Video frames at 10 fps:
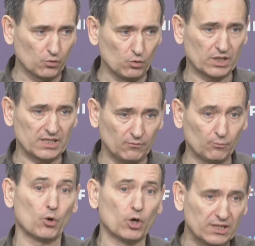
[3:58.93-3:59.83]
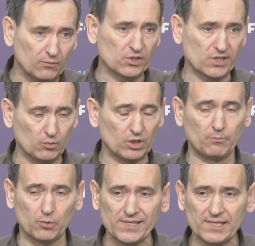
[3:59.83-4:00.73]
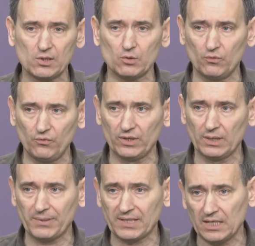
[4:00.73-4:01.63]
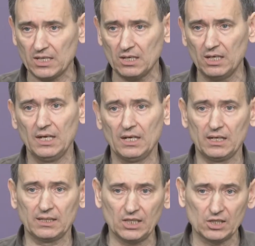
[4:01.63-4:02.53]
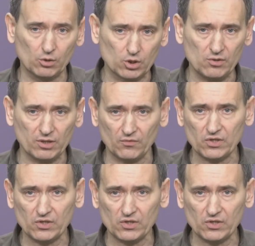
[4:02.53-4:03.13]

which already stated about their active stance